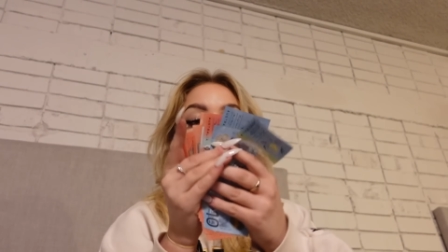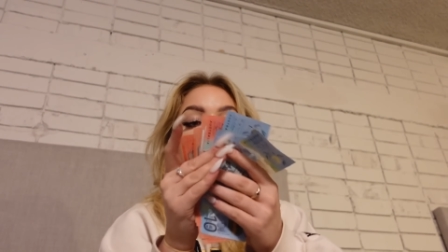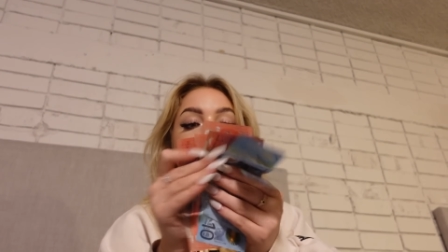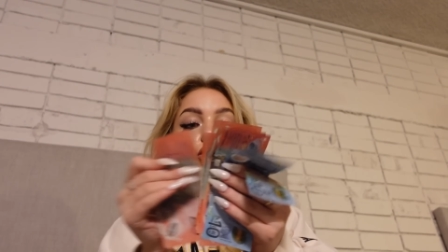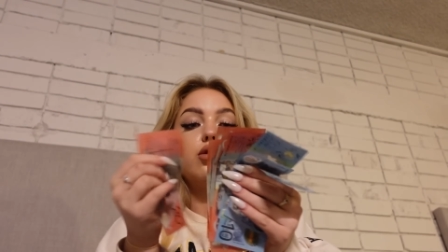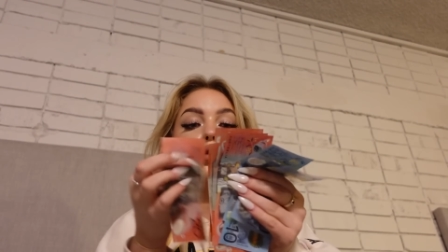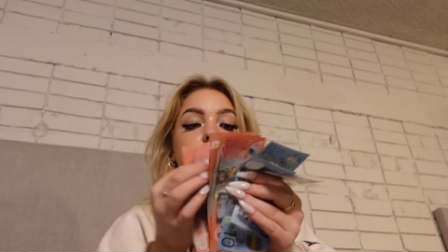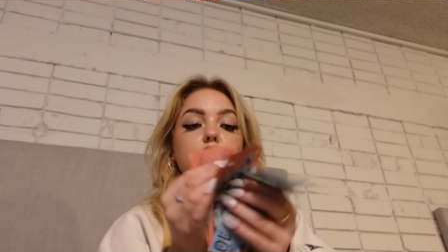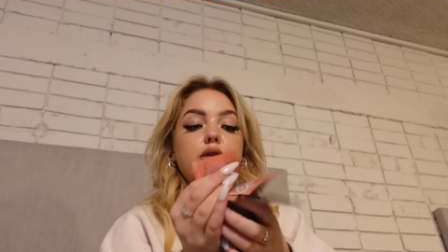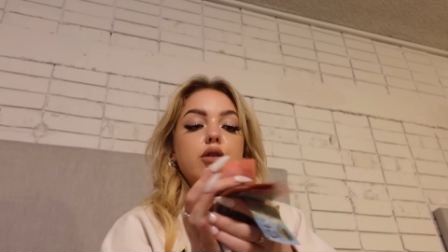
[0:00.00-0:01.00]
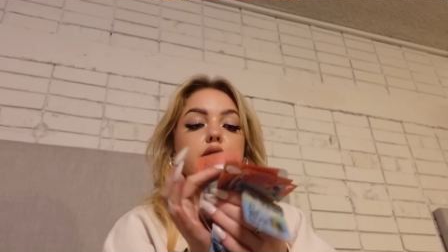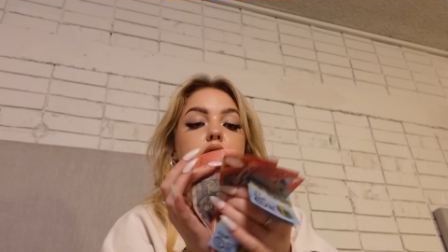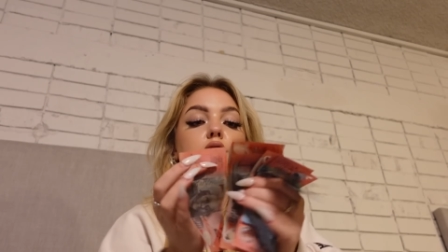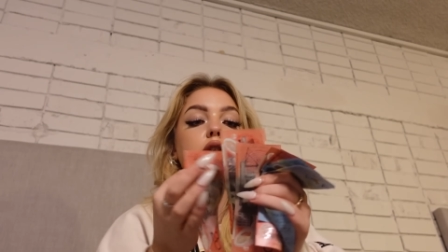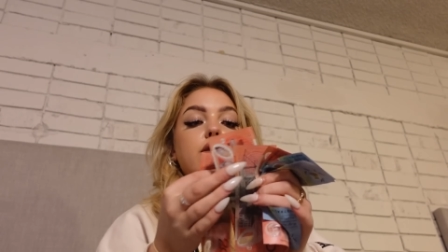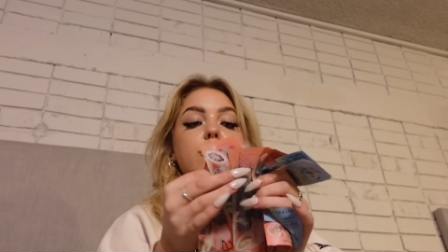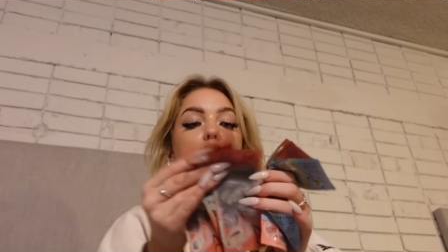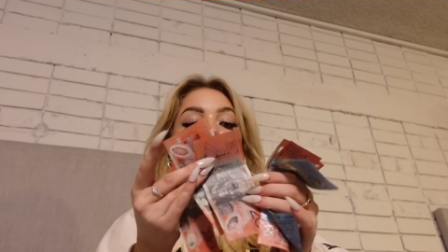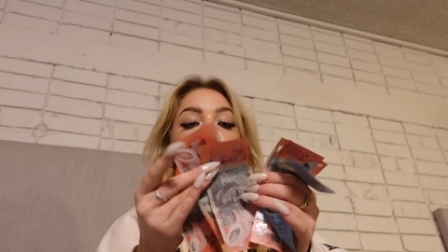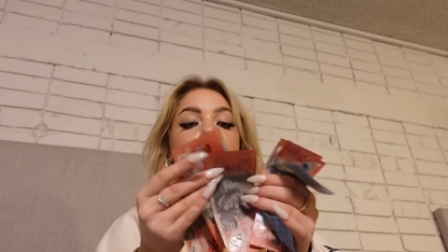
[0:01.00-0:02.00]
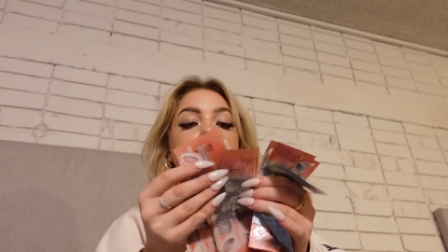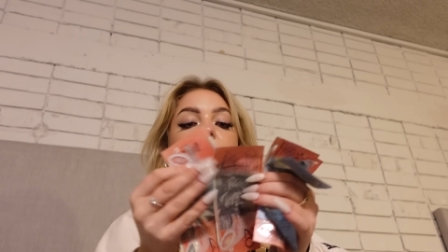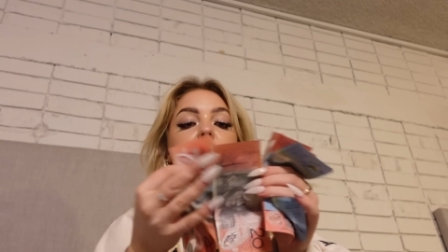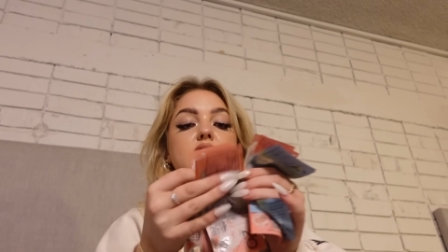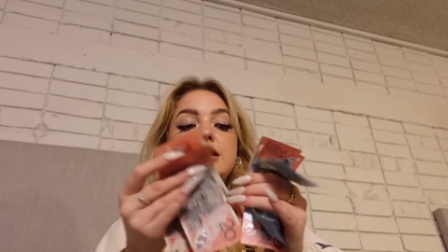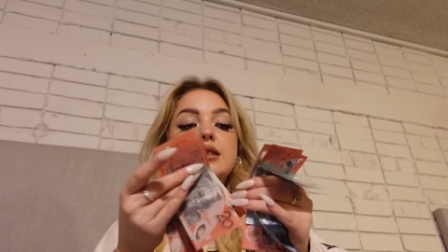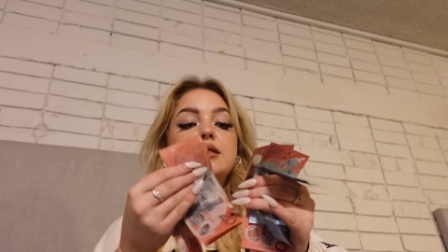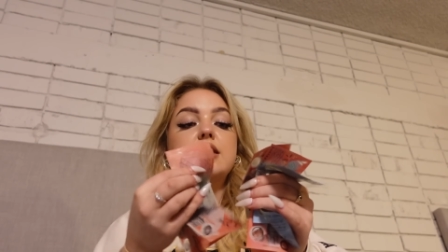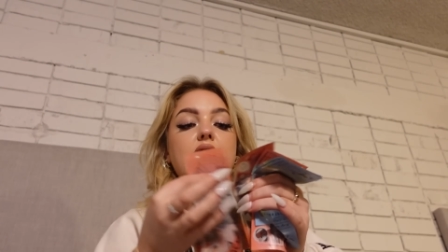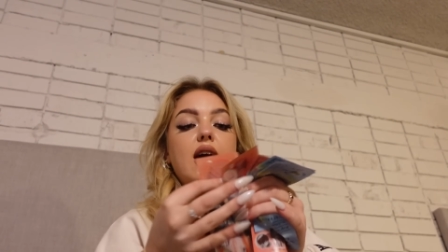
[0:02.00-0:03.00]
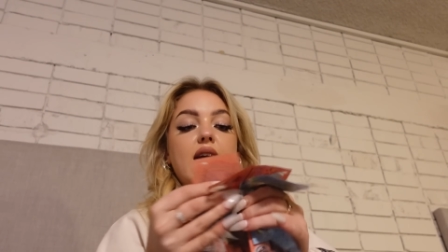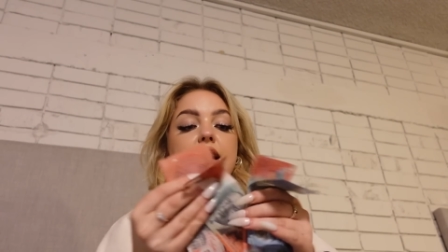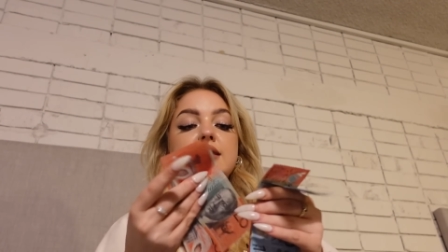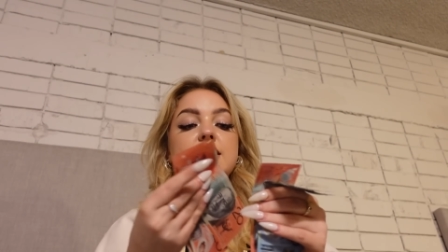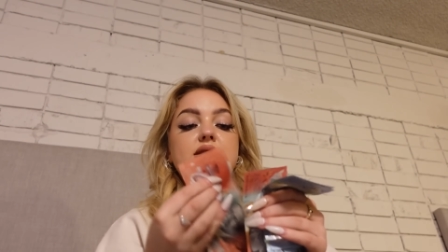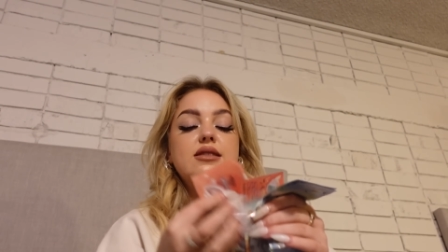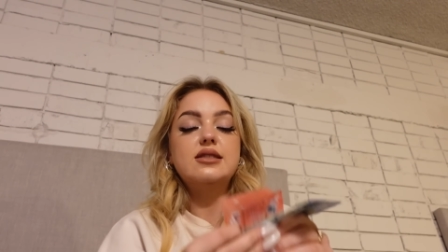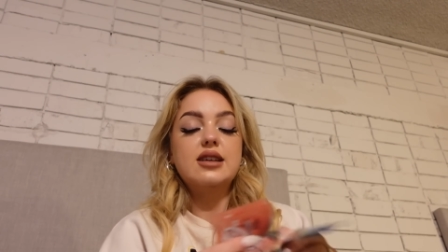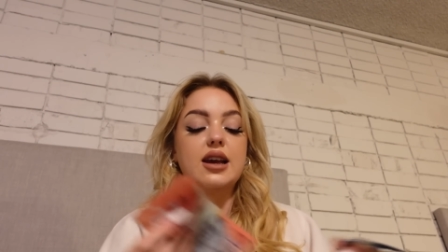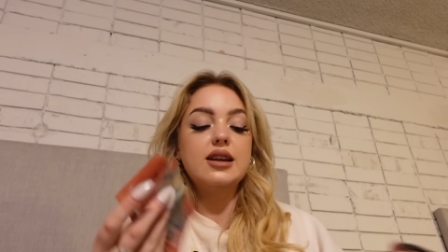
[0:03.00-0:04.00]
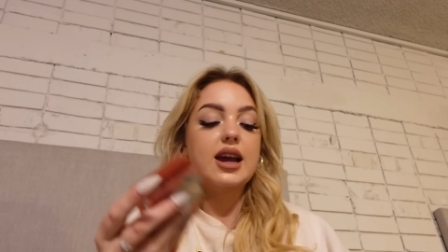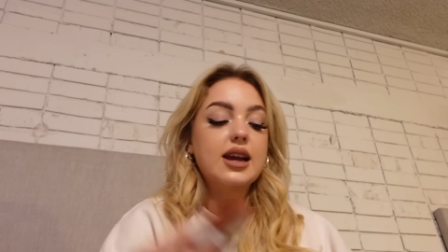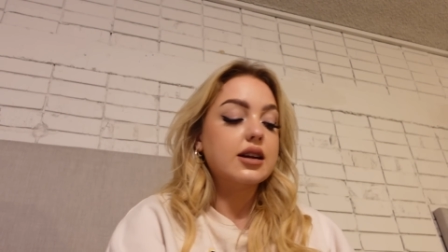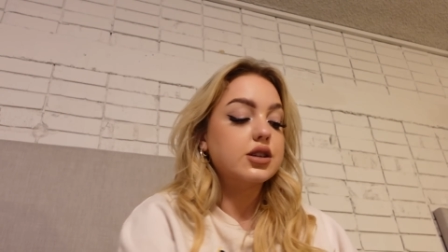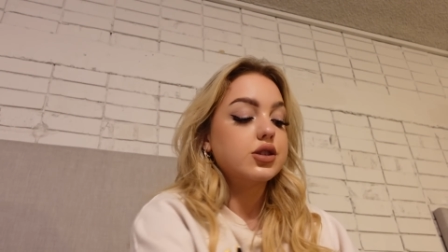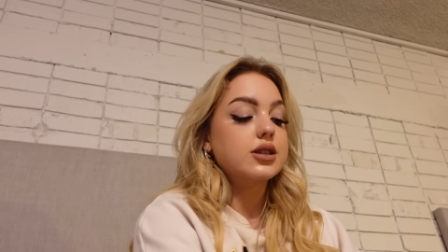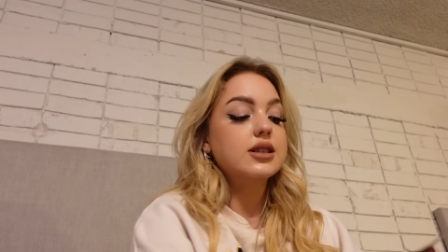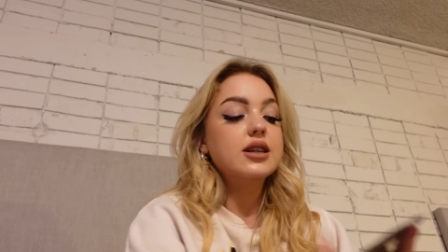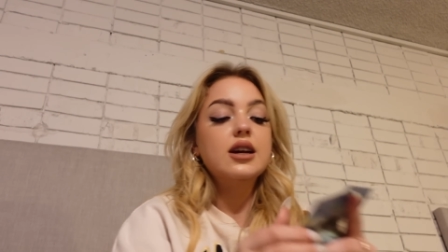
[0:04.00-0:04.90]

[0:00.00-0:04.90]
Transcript: two, four, six, eight, ten, eight hundred.